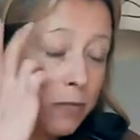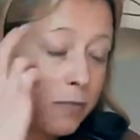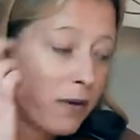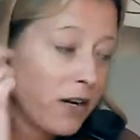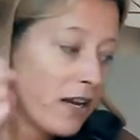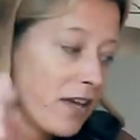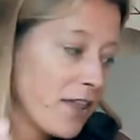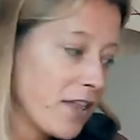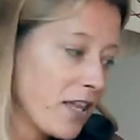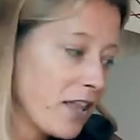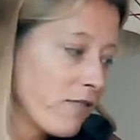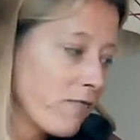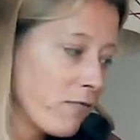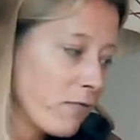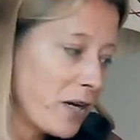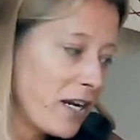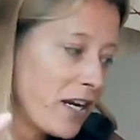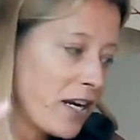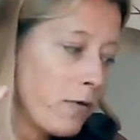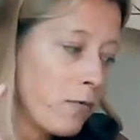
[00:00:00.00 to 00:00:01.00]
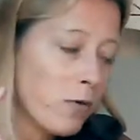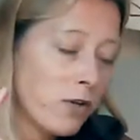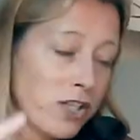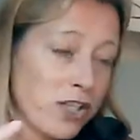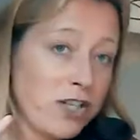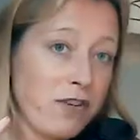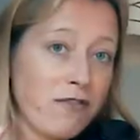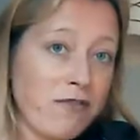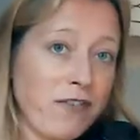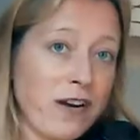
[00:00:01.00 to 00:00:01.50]
But I think that really,
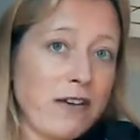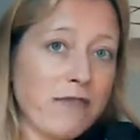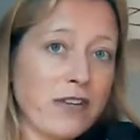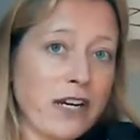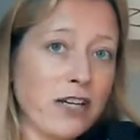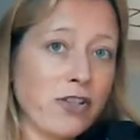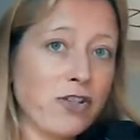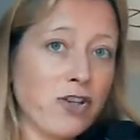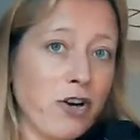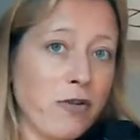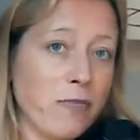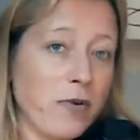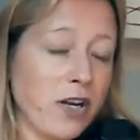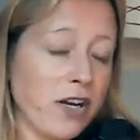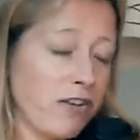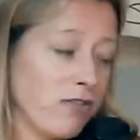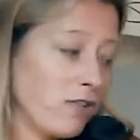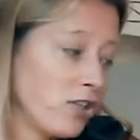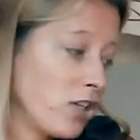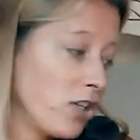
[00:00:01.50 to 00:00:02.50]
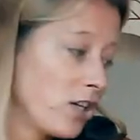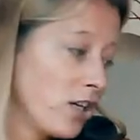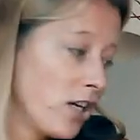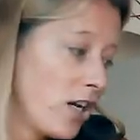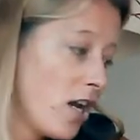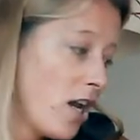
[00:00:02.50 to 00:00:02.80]
once you've found that top note,